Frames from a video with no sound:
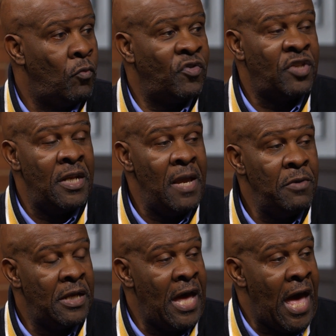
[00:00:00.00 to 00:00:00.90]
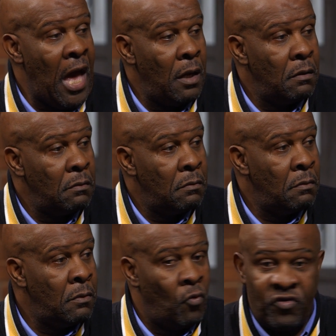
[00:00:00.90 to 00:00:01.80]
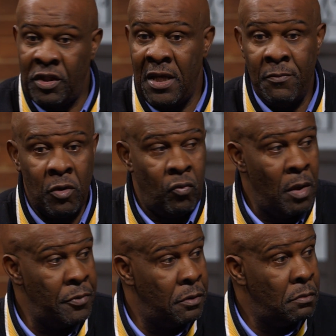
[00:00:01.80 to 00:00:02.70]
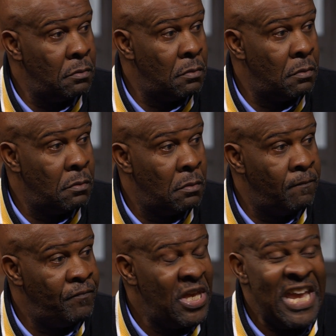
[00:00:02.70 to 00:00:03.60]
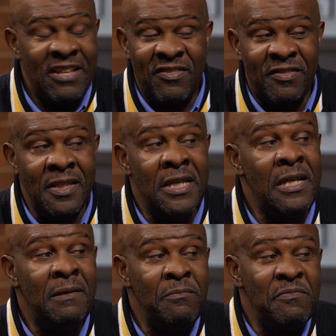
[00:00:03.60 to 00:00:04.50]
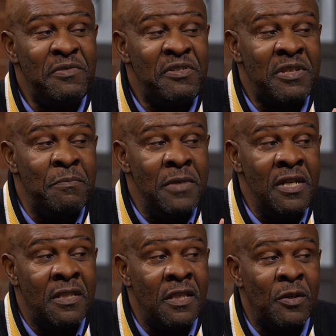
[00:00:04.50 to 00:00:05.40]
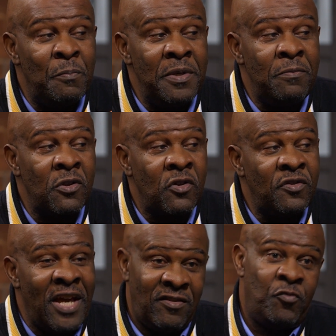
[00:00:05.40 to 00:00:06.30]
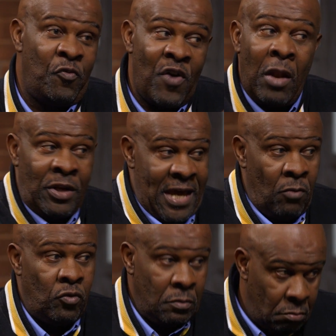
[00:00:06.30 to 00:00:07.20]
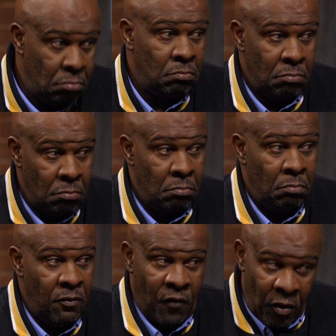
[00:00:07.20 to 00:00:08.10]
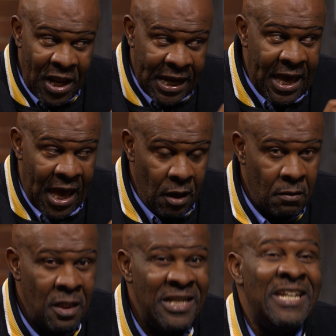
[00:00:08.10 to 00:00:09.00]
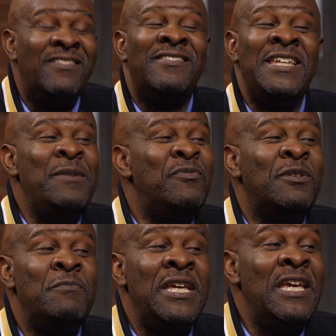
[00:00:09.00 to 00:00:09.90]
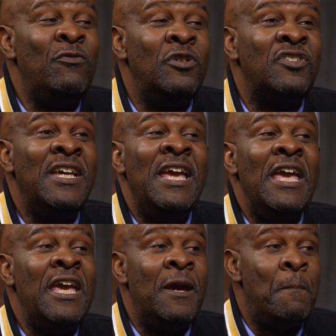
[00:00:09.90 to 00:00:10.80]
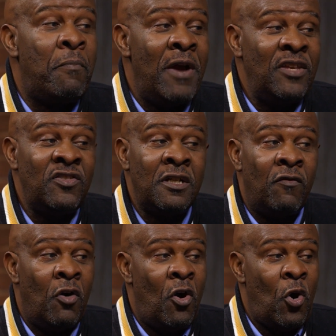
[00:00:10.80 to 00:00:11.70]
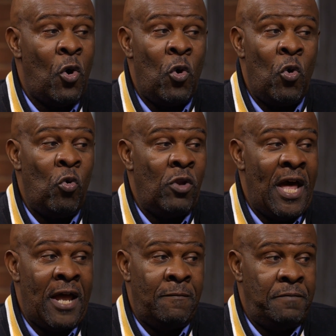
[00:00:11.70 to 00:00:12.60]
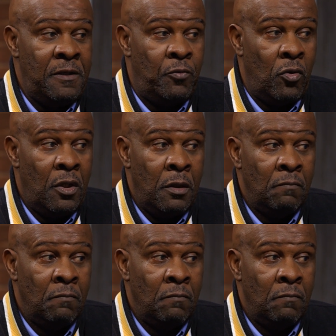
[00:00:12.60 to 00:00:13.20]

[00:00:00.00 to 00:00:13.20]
What's the name of the guy? What's the name of the woman? It seems to me that the biblical text, if we're following that one, following that guy, it seems to me he was embracing of a whole lot of people